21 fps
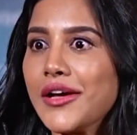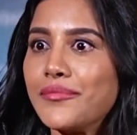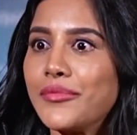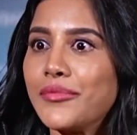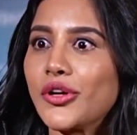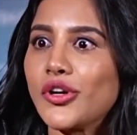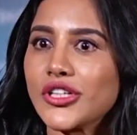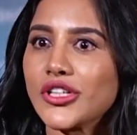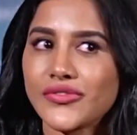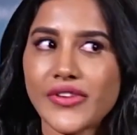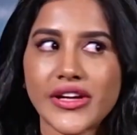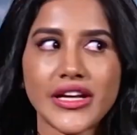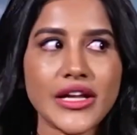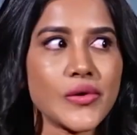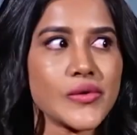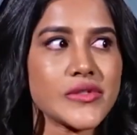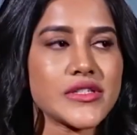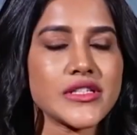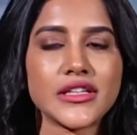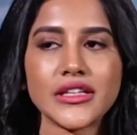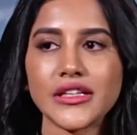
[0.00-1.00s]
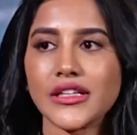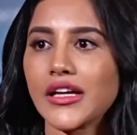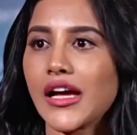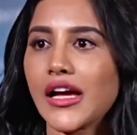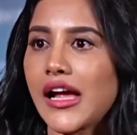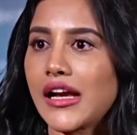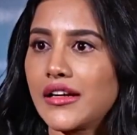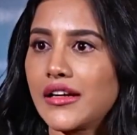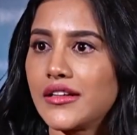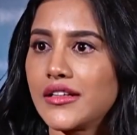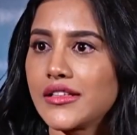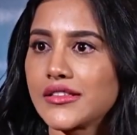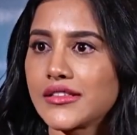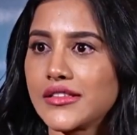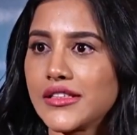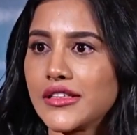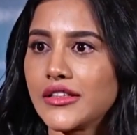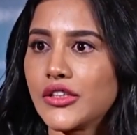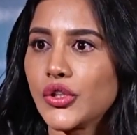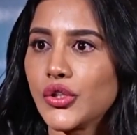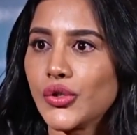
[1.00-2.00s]
because when i was sitting and
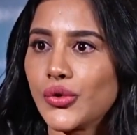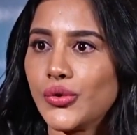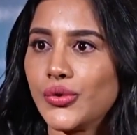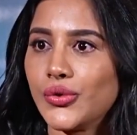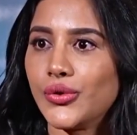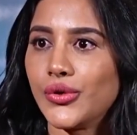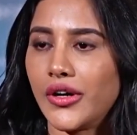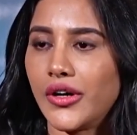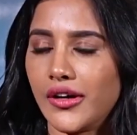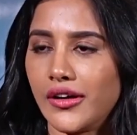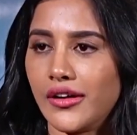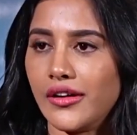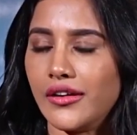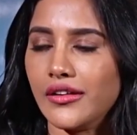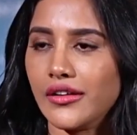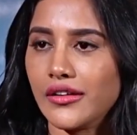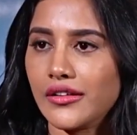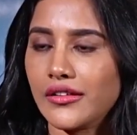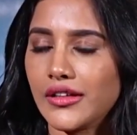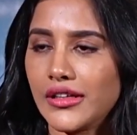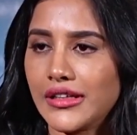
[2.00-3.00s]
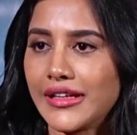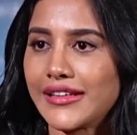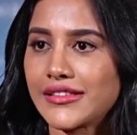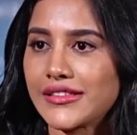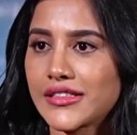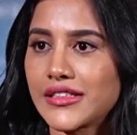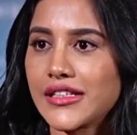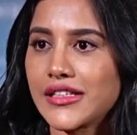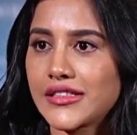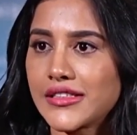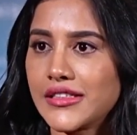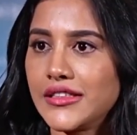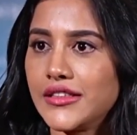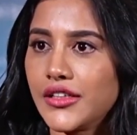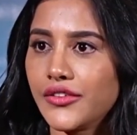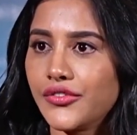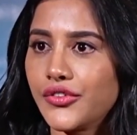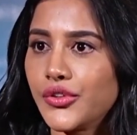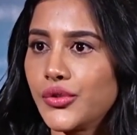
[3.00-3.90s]
listening to you uh, in hmm. yesterday's interview